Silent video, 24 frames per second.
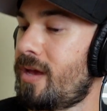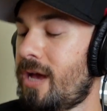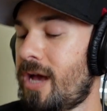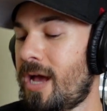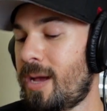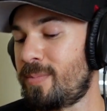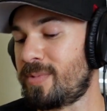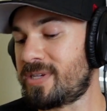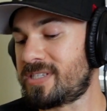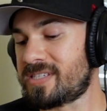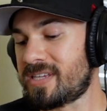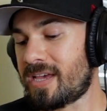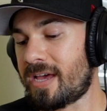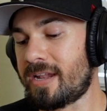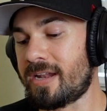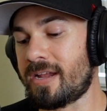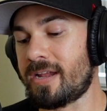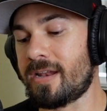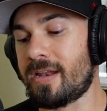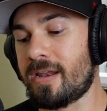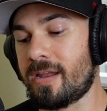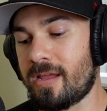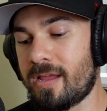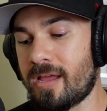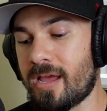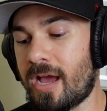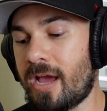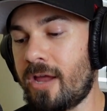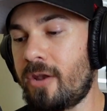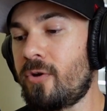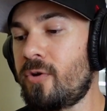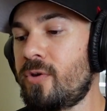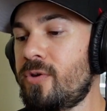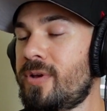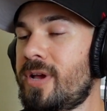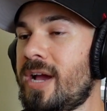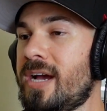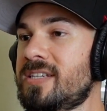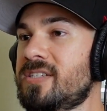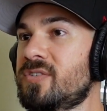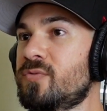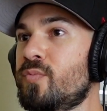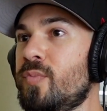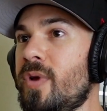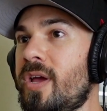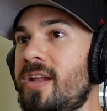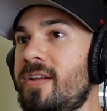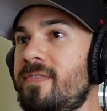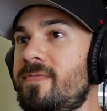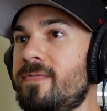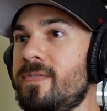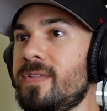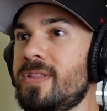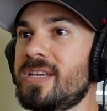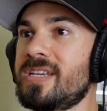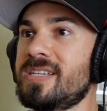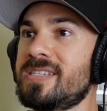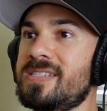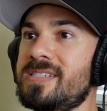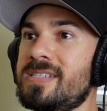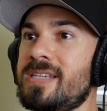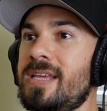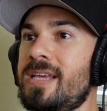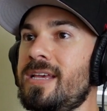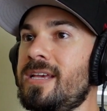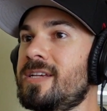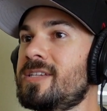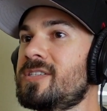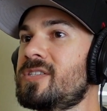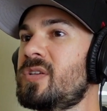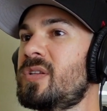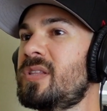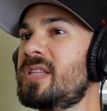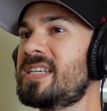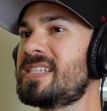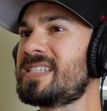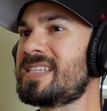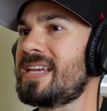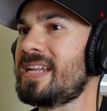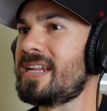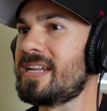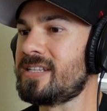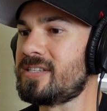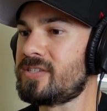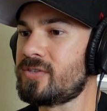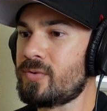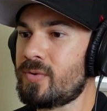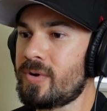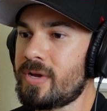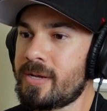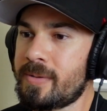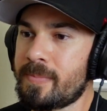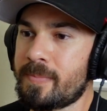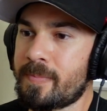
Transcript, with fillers: I'm excited. I know you guys are ready for this. So let's get into it.